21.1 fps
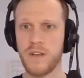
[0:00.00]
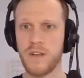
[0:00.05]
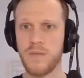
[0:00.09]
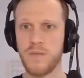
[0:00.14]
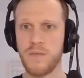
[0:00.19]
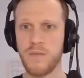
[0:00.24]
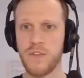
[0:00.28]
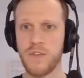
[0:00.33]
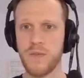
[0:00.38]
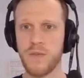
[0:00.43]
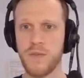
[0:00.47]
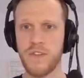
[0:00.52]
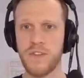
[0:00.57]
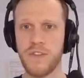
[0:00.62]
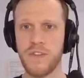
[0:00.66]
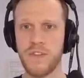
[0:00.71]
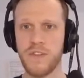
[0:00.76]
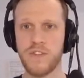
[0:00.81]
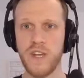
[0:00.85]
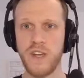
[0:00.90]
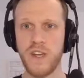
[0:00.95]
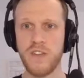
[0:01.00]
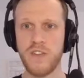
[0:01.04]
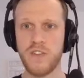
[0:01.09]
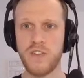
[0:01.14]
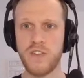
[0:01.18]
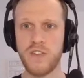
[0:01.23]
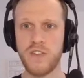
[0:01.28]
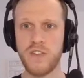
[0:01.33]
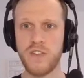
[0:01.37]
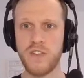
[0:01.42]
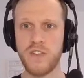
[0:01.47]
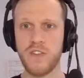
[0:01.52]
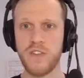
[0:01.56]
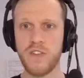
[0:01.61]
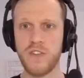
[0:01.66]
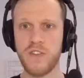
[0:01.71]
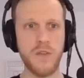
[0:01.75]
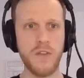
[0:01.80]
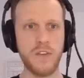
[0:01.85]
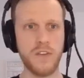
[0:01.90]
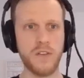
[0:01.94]
was a recent change,
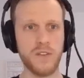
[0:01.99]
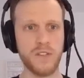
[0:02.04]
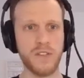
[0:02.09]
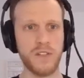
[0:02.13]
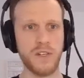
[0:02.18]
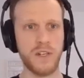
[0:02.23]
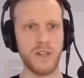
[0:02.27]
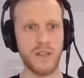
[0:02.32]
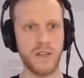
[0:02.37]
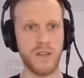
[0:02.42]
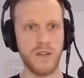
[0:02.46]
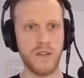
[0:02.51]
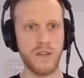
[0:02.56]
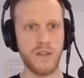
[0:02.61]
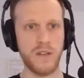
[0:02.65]
how this looks like now.